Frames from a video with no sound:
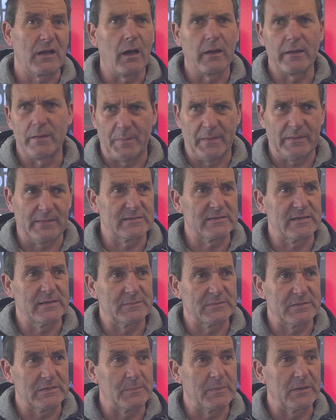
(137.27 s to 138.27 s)
oh, he'll pick the
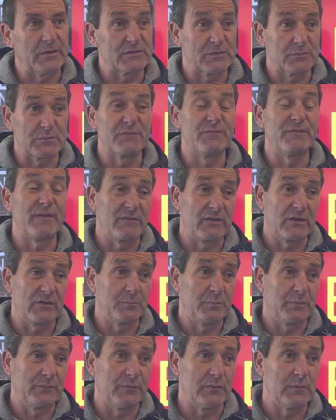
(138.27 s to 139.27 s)
same team because it was a very
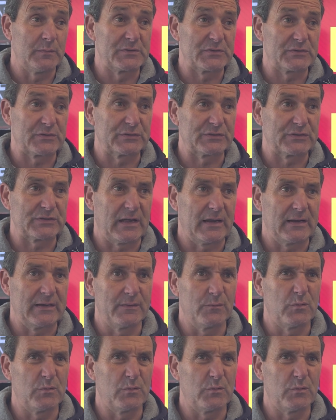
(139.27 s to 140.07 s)
good performance on Saturday.